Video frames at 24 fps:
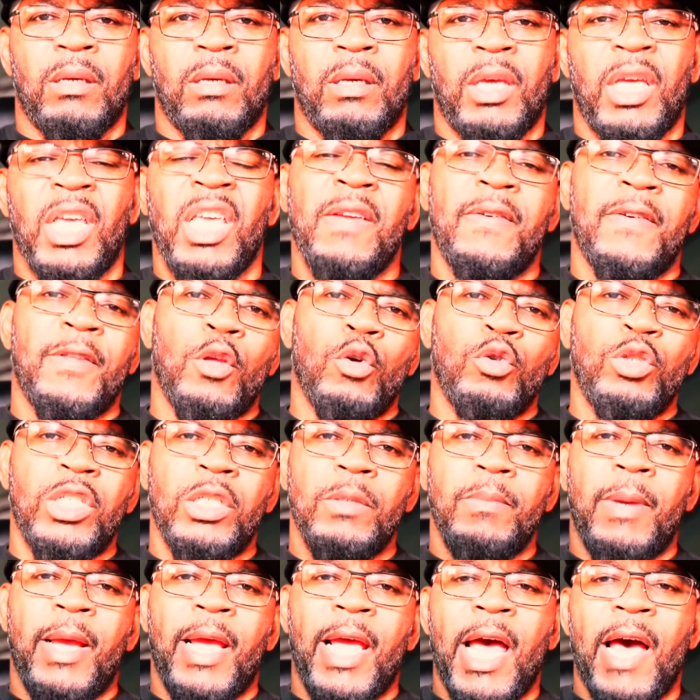even though she
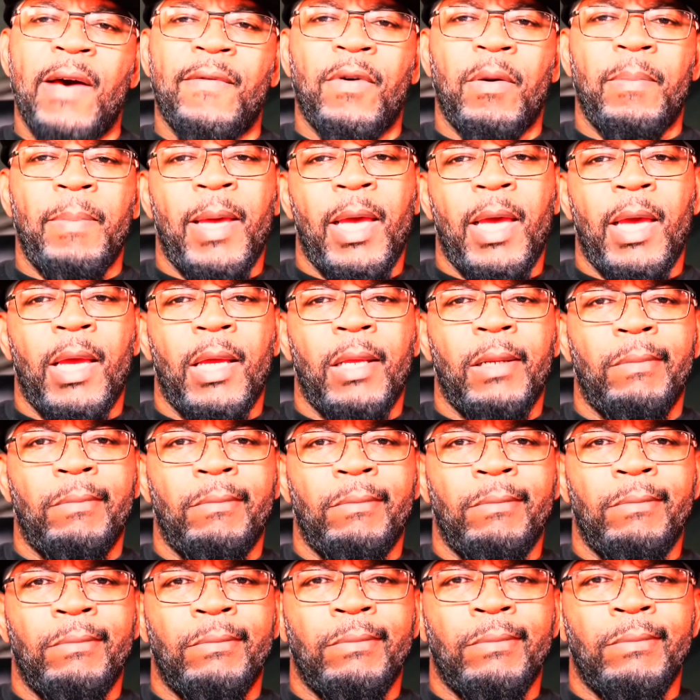may have a man,
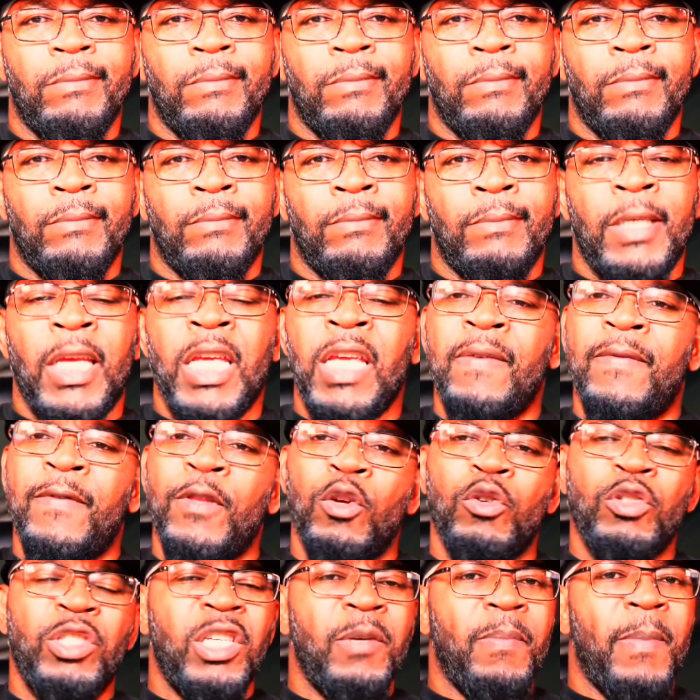even
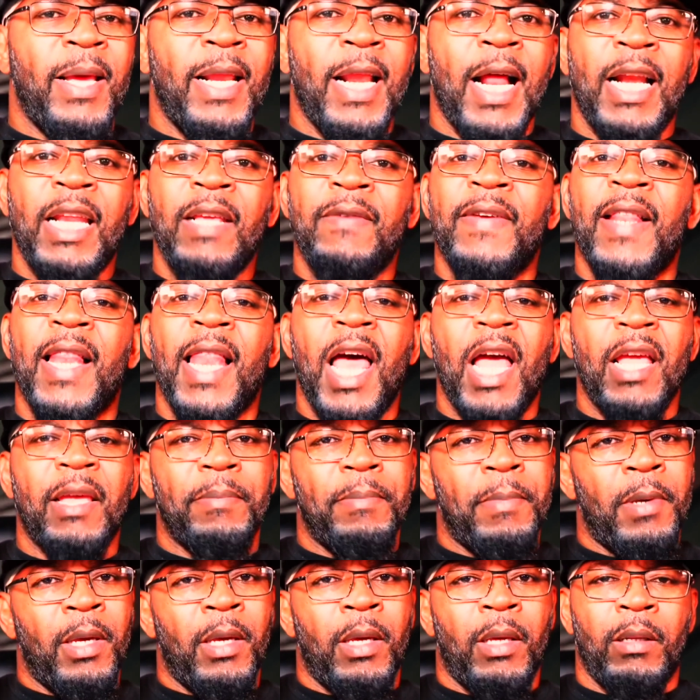though she may not even like
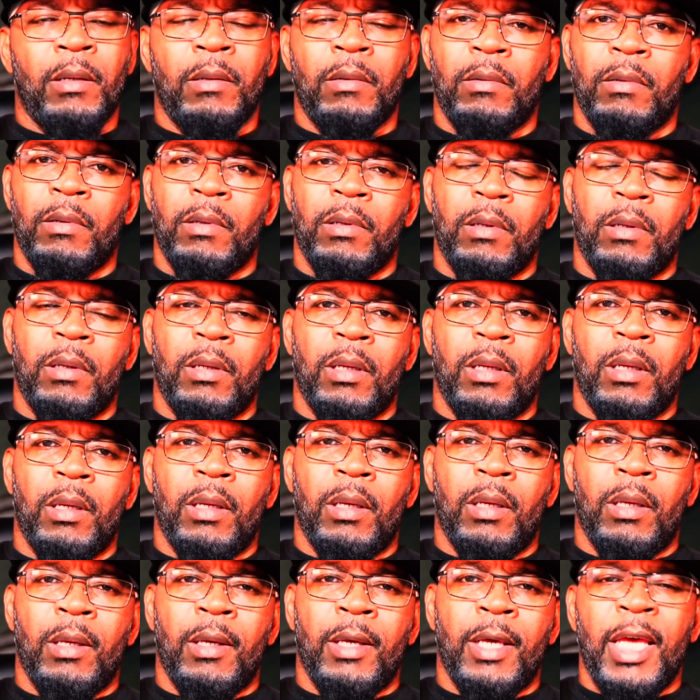men
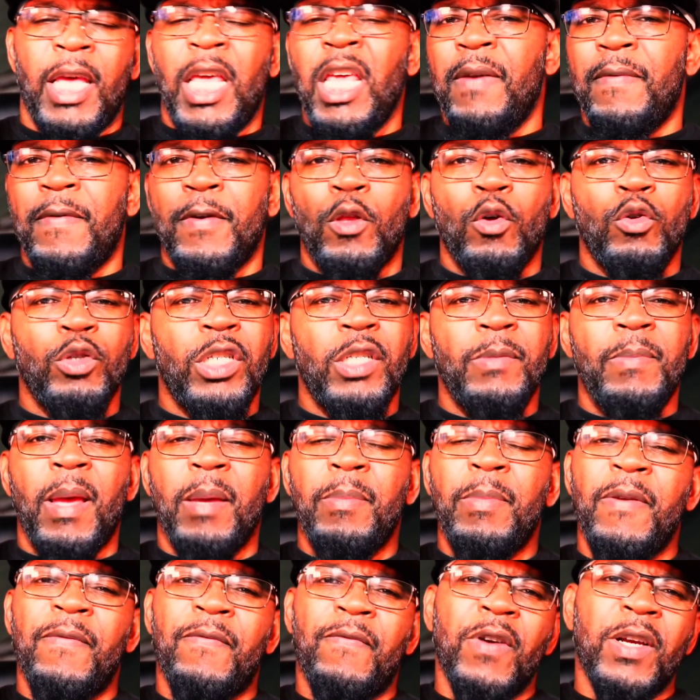even though she may
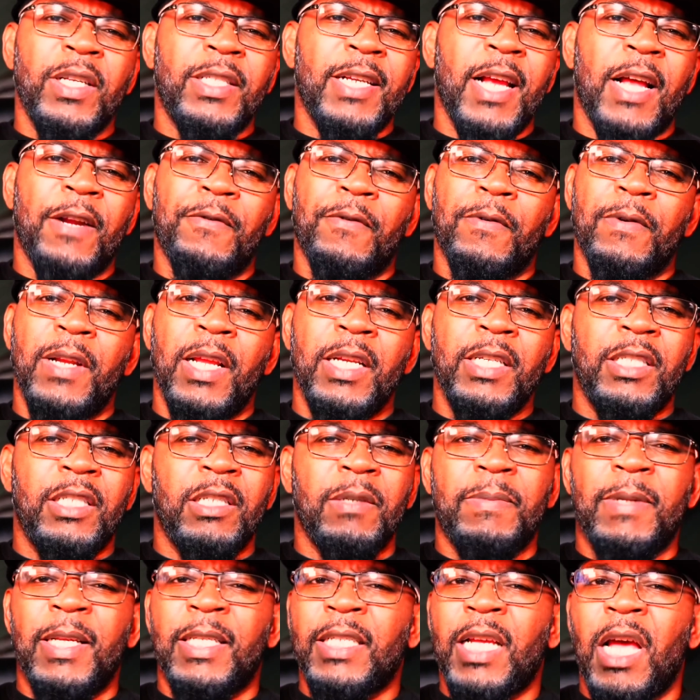be fresh out of a relationship
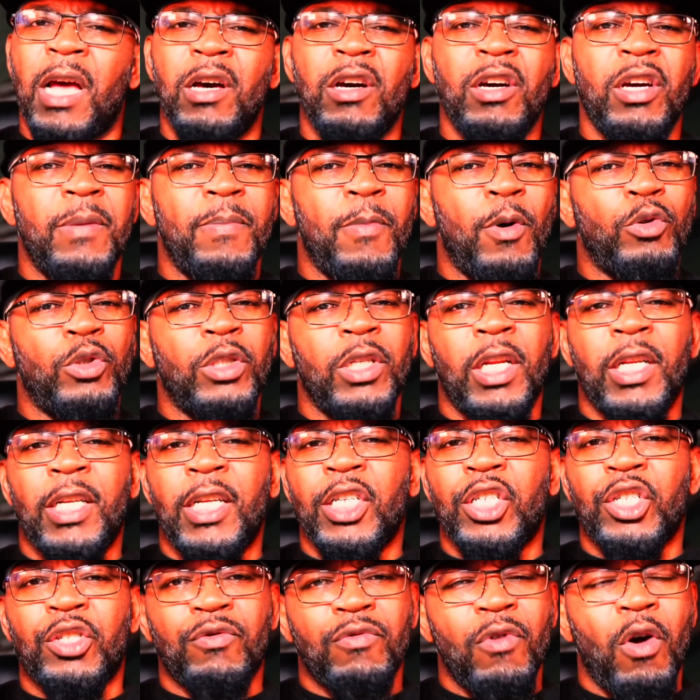that's got her emotionally
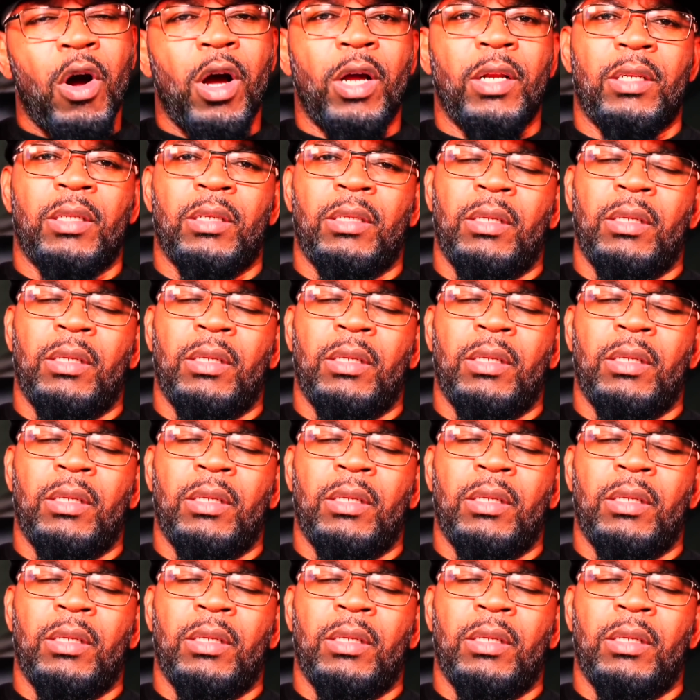distraught.